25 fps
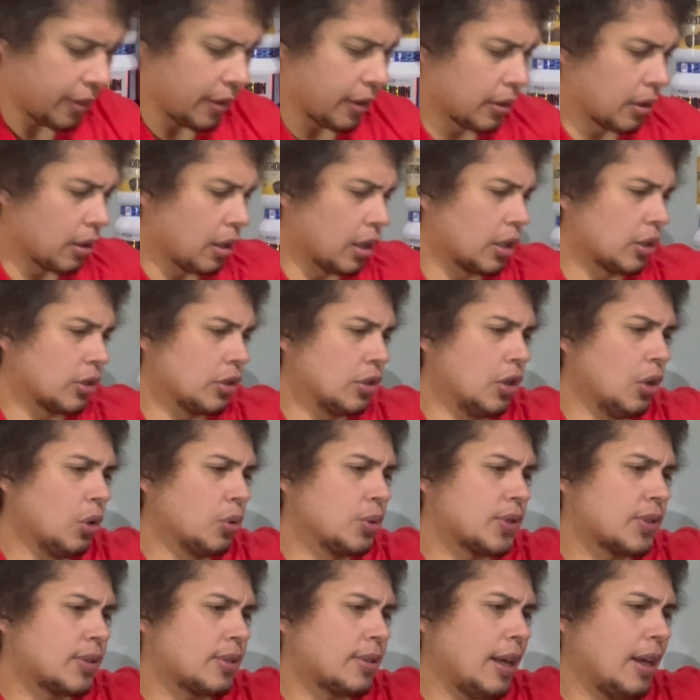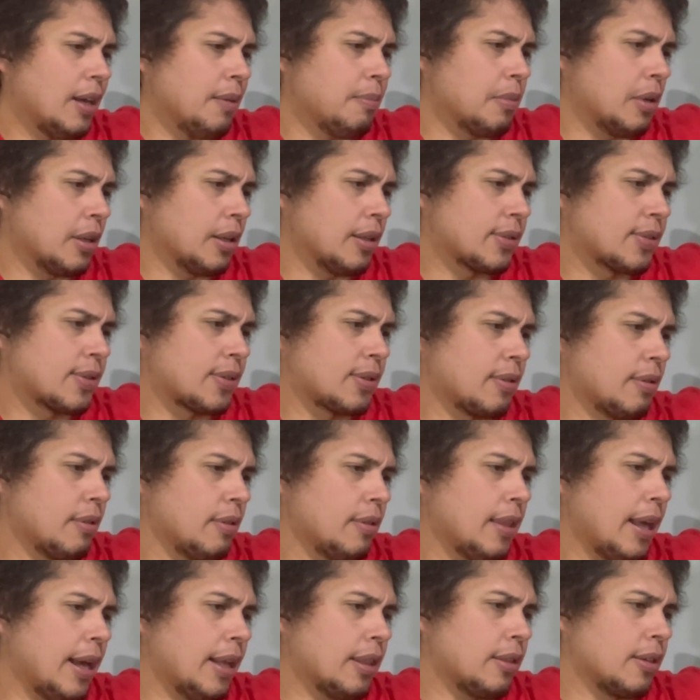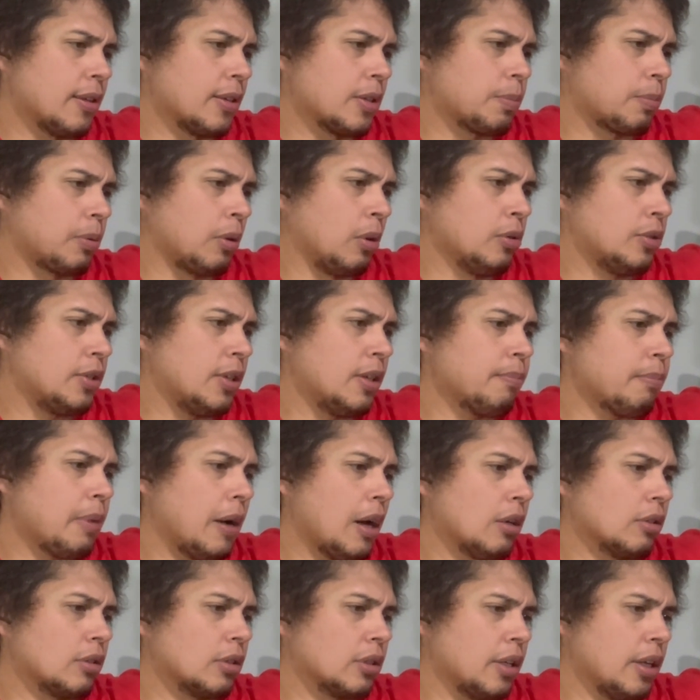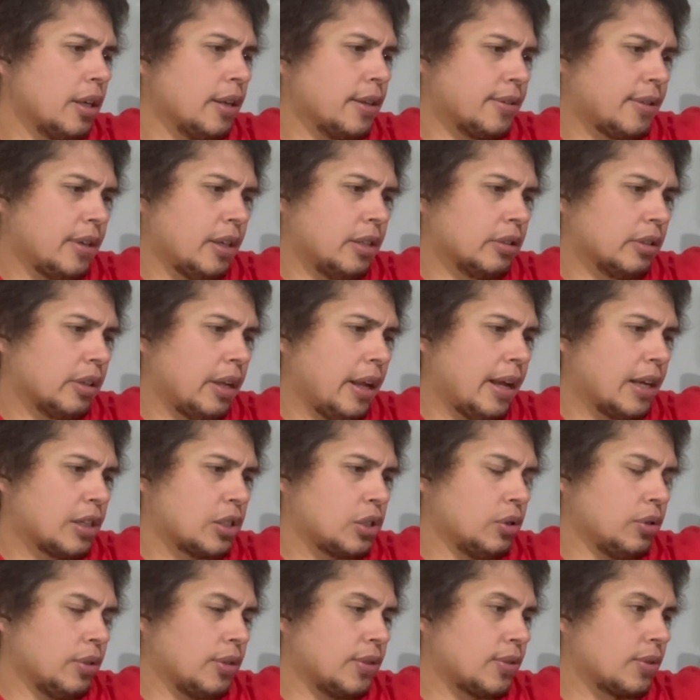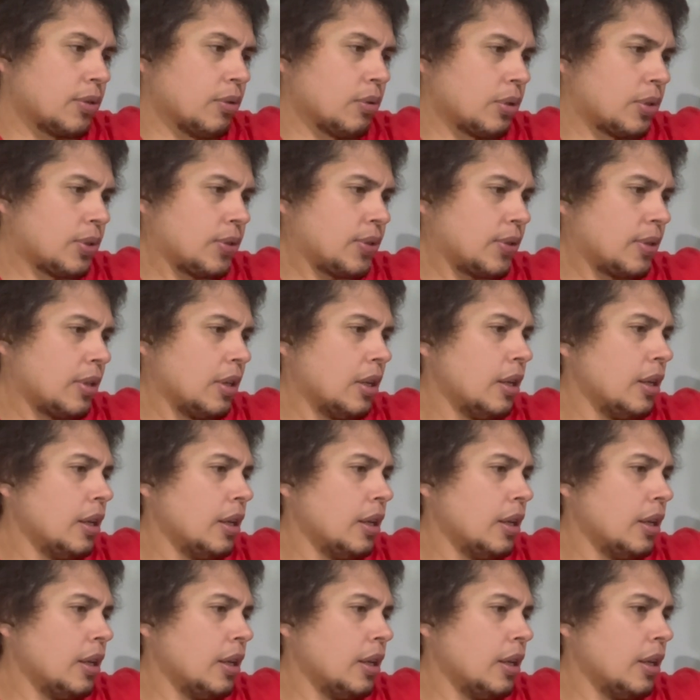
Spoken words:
there are no statements that this protein powder is internationally sourced